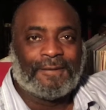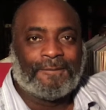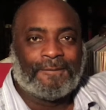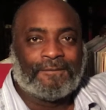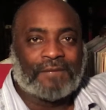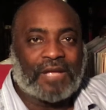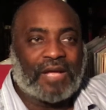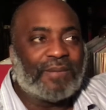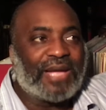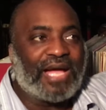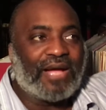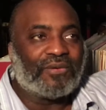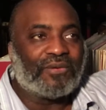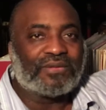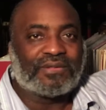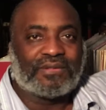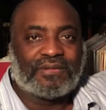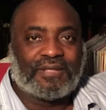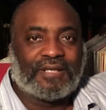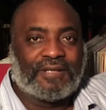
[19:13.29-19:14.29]
I'm out.
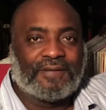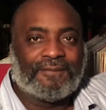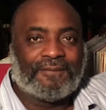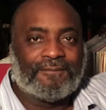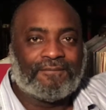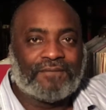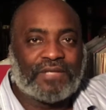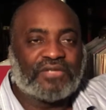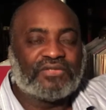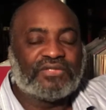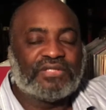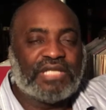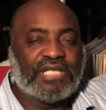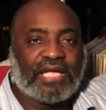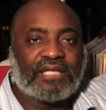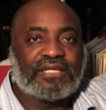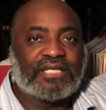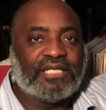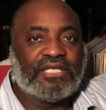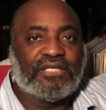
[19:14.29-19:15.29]
There's
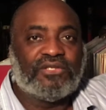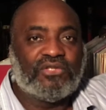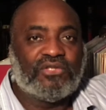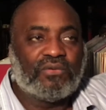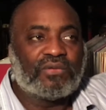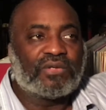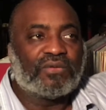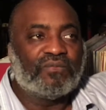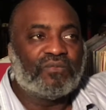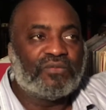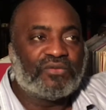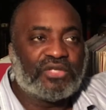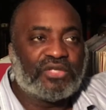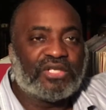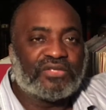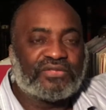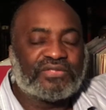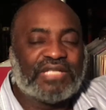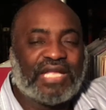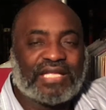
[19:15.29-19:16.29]
nothing you can
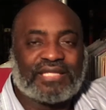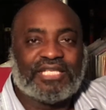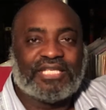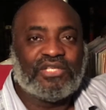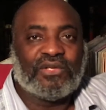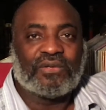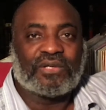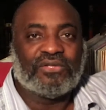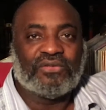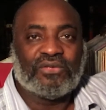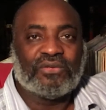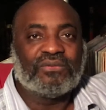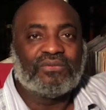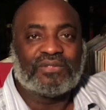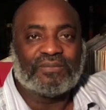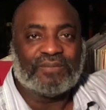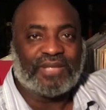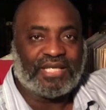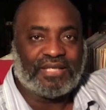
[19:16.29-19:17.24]
do to me.